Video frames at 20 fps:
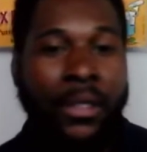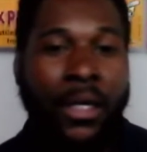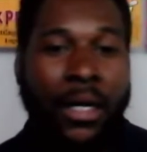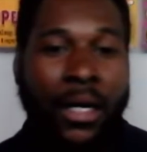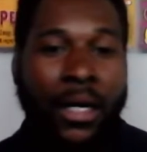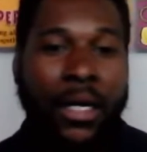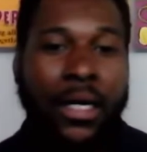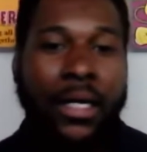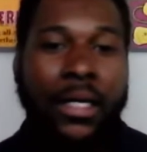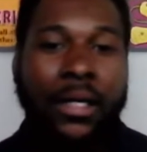
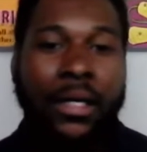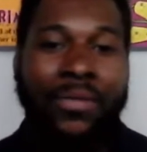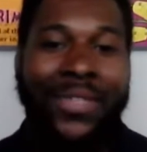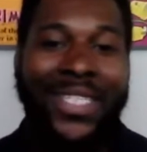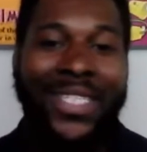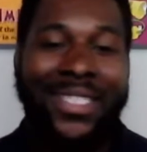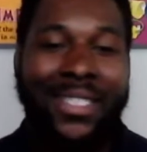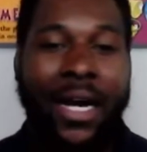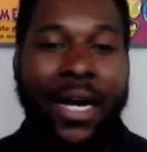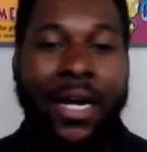of the
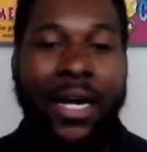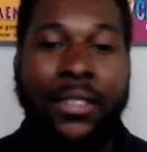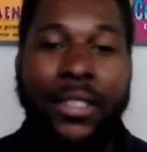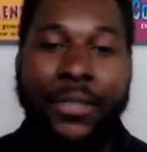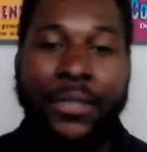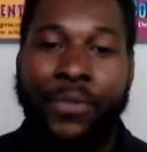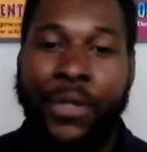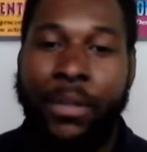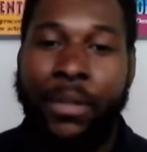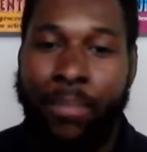
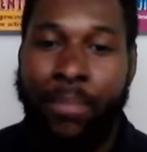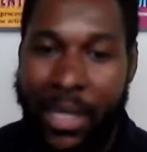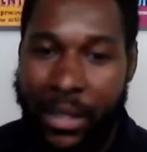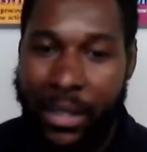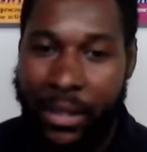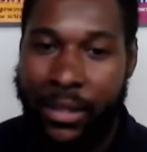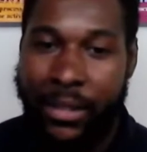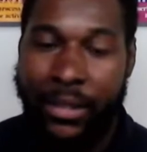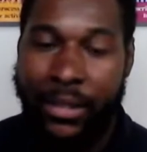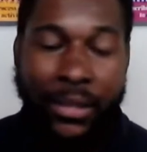scientific
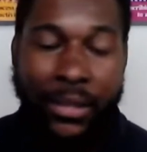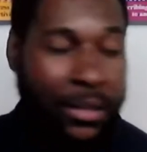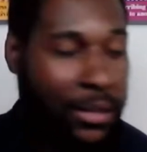method,